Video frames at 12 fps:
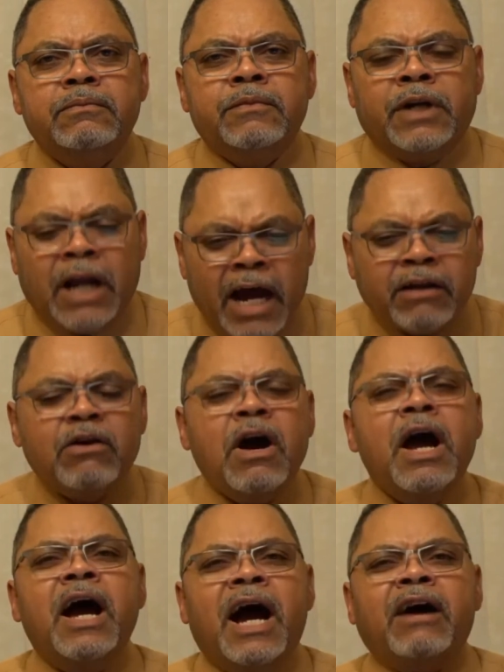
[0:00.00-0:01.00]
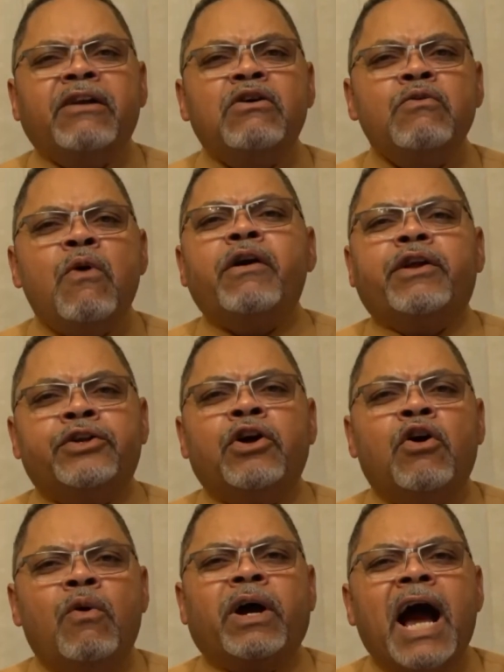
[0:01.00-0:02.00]
But I don't want to
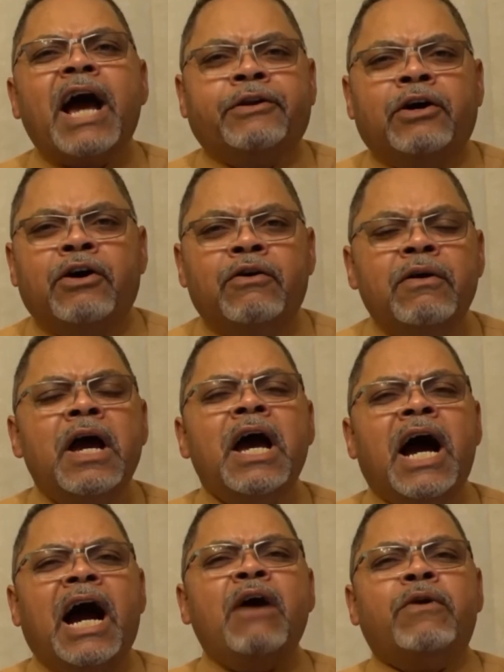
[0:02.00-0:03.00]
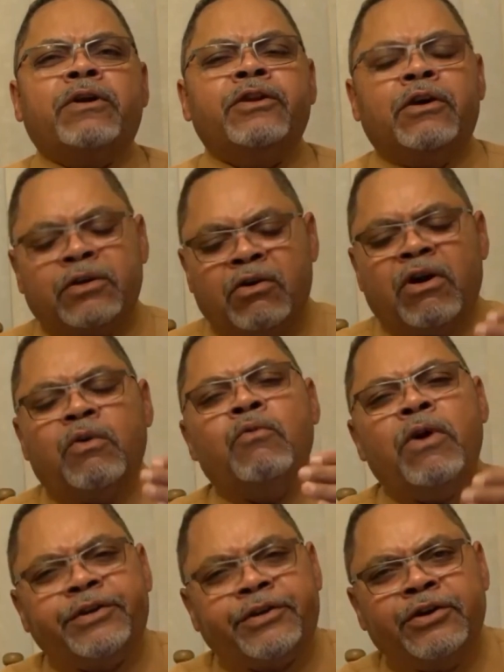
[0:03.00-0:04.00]
know what I know. I want to know, Lord,
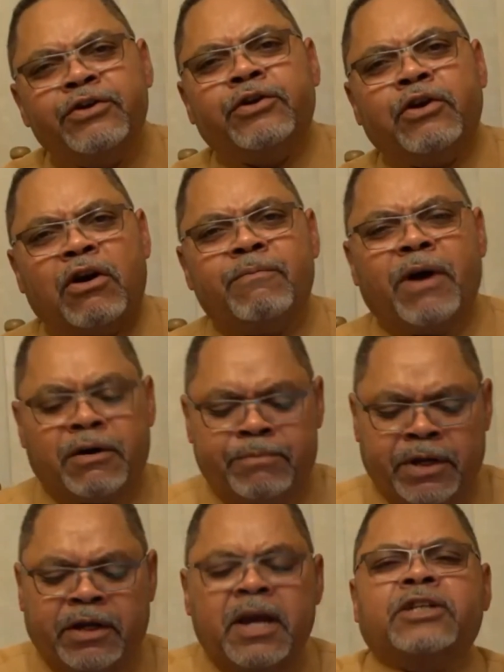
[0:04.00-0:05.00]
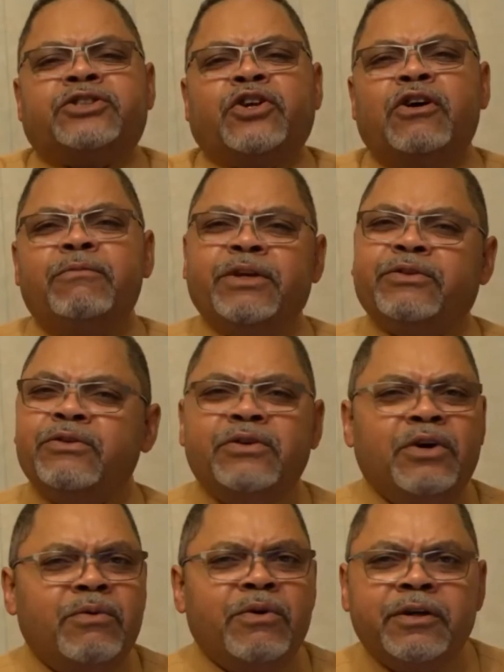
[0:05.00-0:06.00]
what do you know about me? Show me through
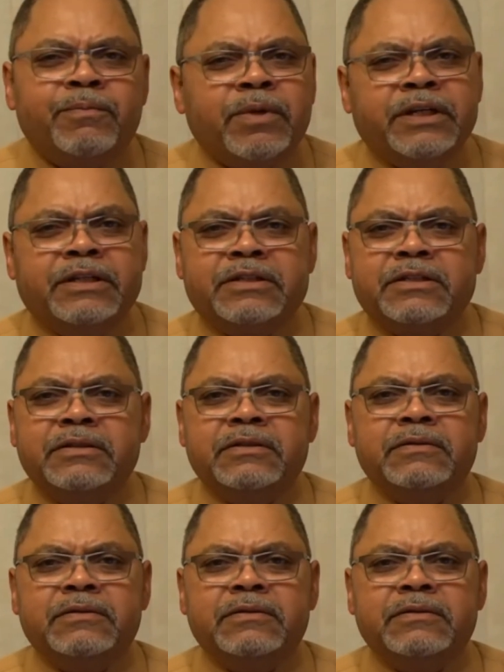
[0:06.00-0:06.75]
your word, please.